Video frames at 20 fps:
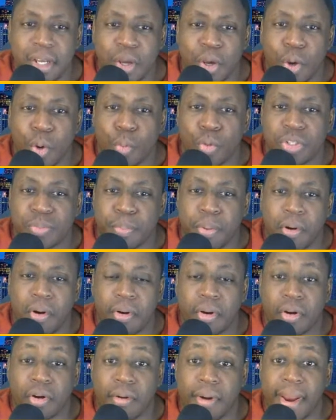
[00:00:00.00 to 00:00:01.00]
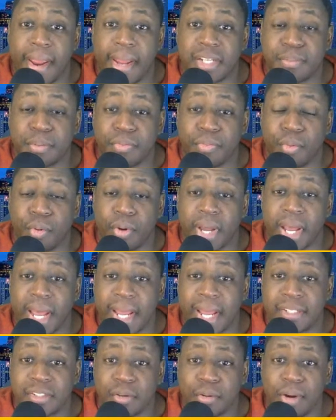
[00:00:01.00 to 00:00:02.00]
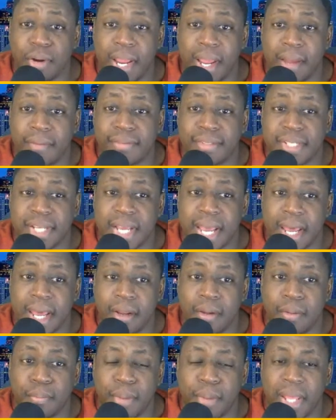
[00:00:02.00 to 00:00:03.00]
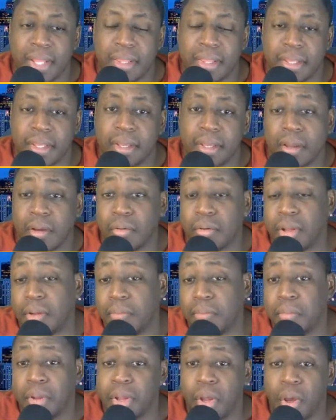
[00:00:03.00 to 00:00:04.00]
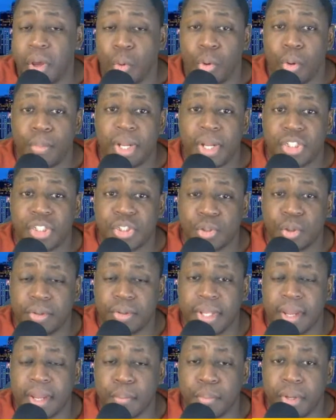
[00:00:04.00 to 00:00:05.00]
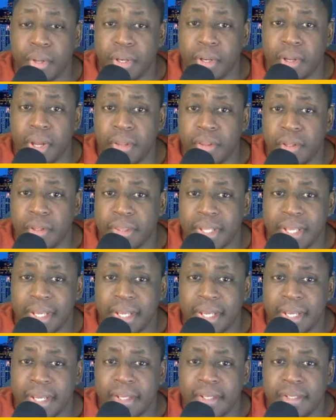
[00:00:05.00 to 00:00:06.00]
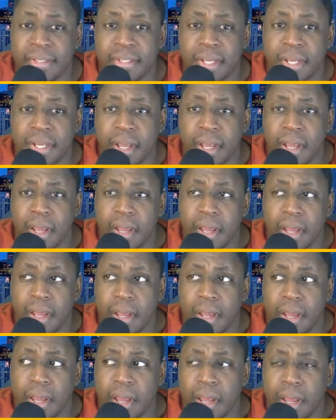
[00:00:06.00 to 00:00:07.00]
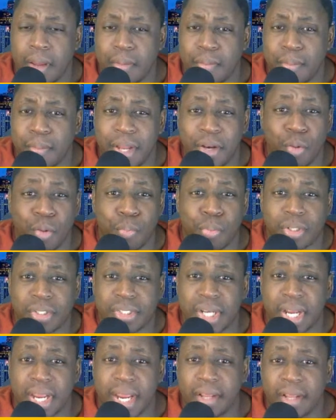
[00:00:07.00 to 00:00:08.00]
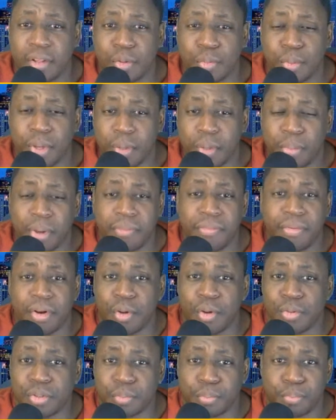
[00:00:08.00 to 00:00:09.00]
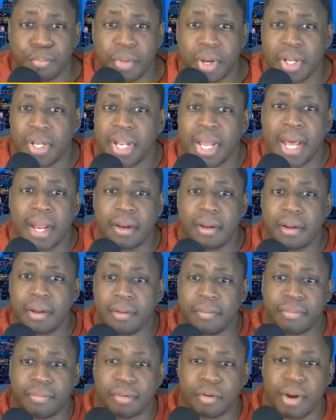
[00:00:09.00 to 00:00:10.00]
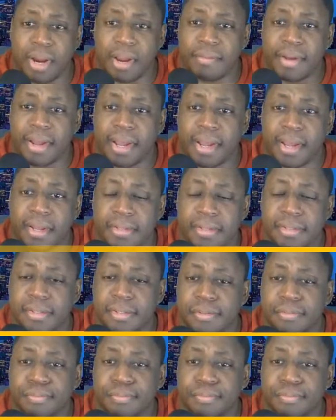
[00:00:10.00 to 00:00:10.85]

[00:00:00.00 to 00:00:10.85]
was part of Kraft before Heinz Kraft tied up, I think. Okay. I'm not sure of that, but the other thing is, um, I know Berkshire Hathaway, Buffett owns a, a lot of Kraft Heinz.